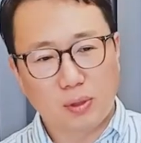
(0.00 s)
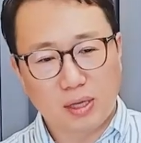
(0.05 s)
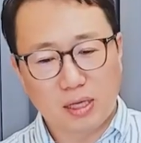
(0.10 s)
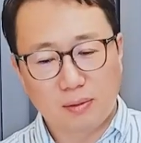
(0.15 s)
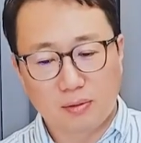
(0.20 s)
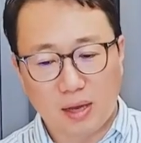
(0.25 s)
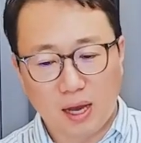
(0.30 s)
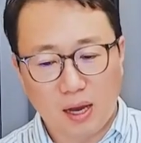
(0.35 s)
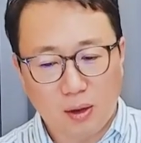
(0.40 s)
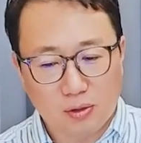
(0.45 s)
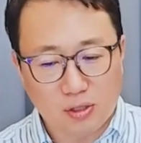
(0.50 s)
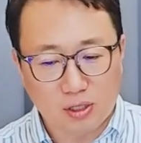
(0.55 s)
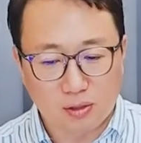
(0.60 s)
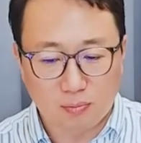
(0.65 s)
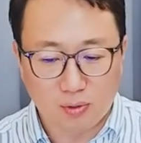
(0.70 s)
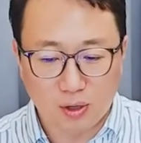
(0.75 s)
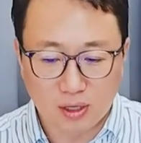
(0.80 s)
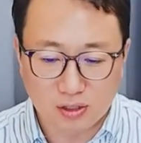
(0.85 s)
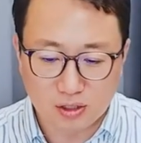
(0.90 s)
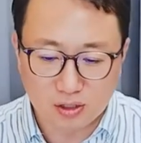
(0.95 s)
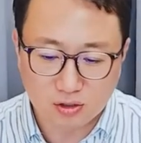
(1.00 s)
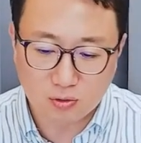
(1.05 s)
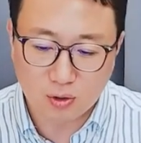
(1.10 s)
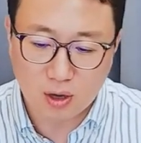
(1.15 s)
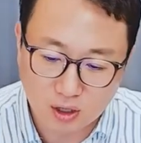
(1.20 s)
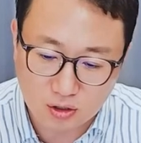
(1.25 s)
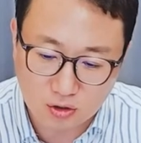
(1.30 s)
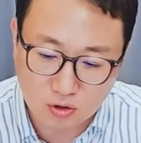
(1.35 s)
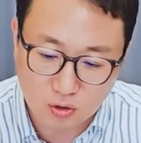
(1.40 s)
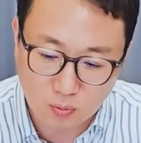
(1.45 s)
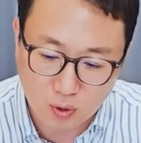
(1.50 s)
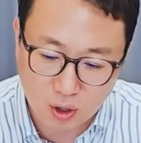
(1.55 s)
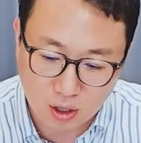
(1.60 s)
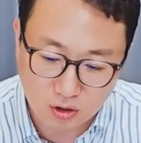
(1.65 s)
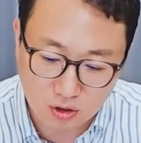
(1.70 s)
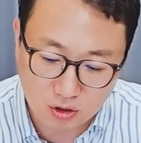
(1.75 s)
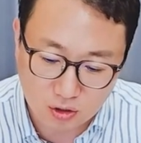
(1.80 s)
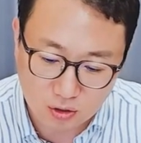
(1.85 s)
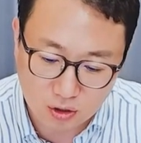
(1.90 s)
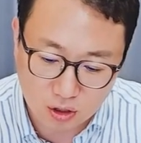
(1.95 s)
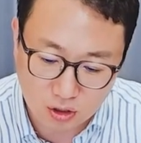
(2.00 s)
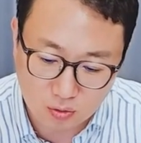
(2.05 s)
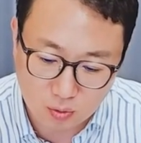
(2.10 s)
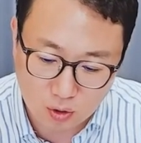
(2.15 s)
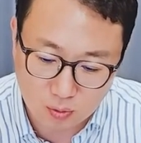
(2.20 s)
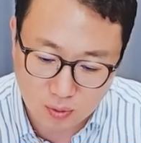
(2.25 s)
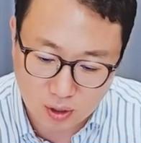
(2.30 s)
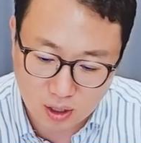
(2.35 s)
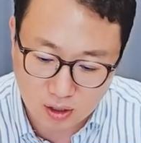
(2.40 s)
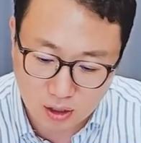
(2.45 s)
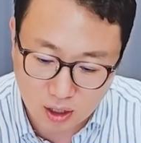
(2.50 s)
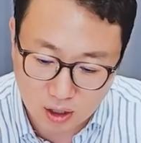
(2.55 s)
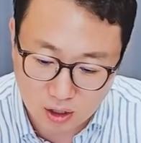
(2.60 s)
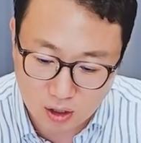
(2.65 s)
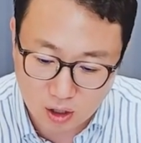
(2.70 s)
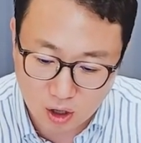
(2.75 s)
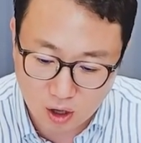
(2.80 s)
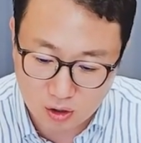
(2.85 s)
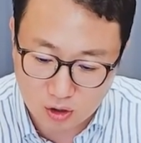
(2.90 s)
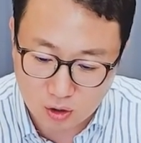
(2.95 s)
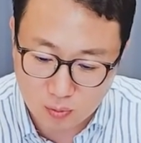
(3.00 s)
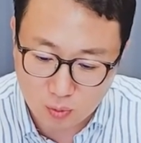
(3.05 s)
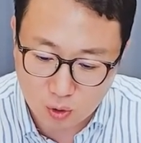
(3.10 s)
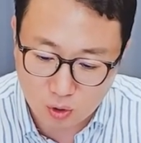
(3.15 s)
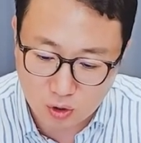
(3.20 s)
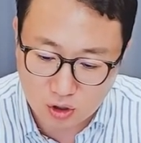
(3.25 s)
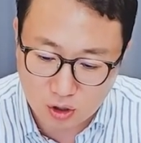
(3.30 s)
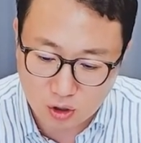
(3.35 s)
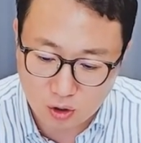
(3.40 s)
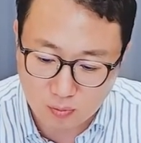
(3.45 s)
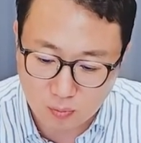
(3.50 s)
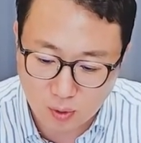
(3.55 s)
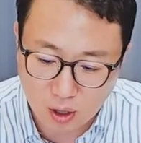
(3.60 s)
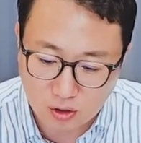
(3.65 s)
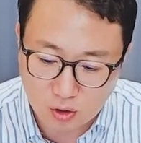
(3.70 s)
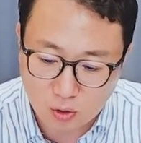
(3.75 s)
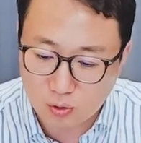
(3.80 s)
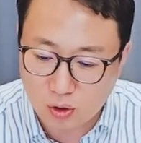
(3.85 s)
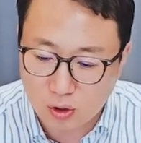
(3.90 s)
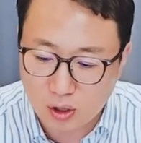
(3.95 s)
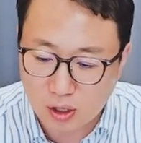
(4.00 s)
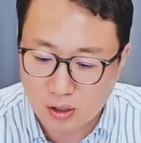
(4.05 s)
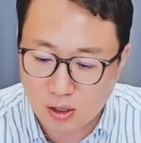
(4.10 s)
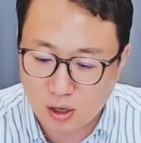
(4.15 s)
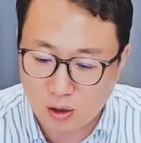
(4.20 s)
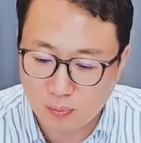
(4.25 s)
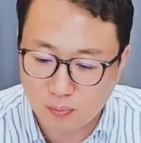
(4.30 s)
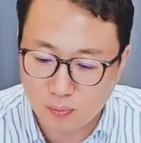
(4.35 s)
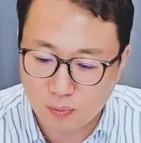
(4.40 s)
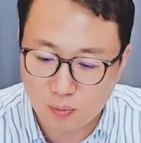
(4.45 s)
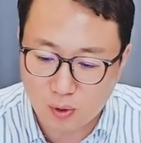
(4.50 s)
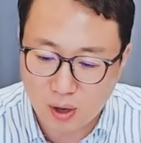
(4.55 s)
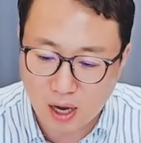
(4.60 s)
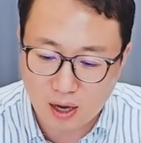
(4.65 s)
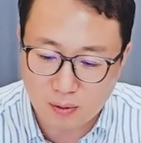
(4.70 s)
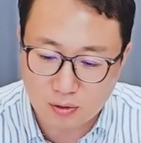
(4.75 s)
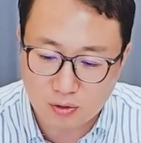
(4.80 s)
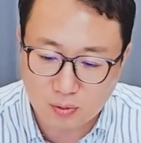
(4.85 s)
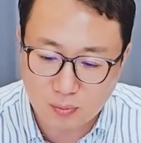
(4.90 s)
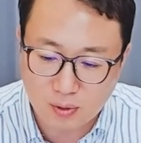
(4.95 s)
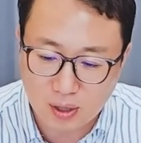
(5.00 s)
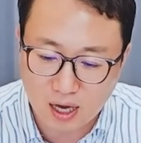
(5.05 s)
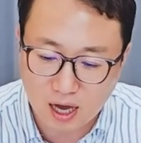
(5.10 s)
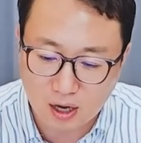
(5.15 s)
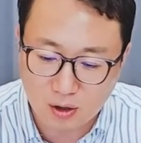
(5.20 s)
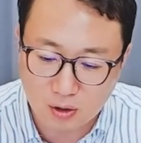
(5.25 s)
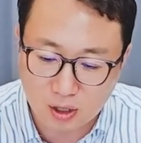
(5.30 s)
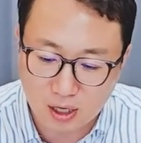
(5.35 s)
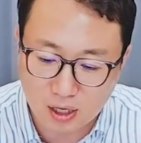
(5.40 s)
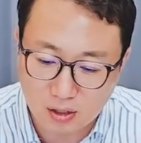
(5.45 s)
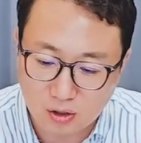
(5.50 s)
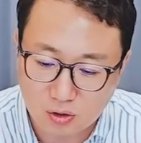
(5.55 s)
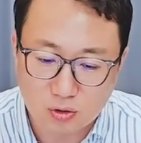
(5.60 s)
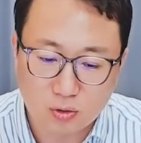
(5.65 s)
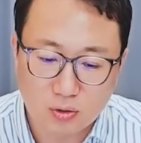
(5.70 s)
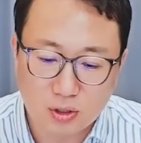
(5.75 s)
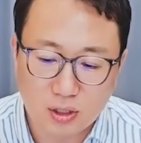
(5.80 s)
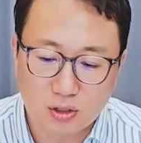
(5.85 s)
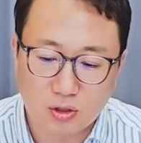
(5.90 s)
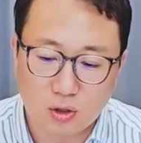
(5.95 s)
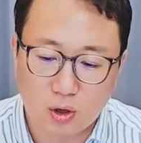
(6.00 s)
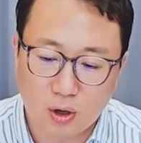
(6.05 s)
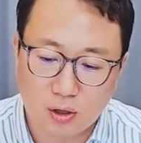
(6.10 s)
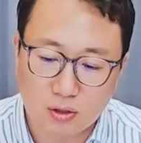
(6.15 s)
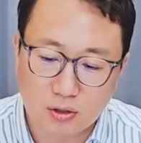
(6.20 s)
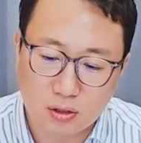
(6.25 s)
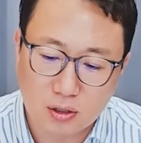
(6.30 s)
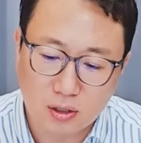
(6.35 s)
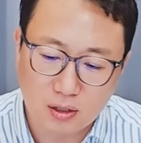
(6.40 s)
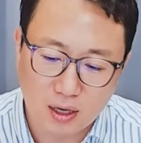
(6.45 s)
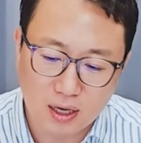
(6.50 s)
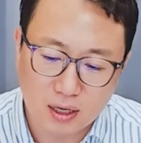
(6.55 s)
if housing prices rise too much, this will mean that a larger portion of my total income will have to be allocated to these costs,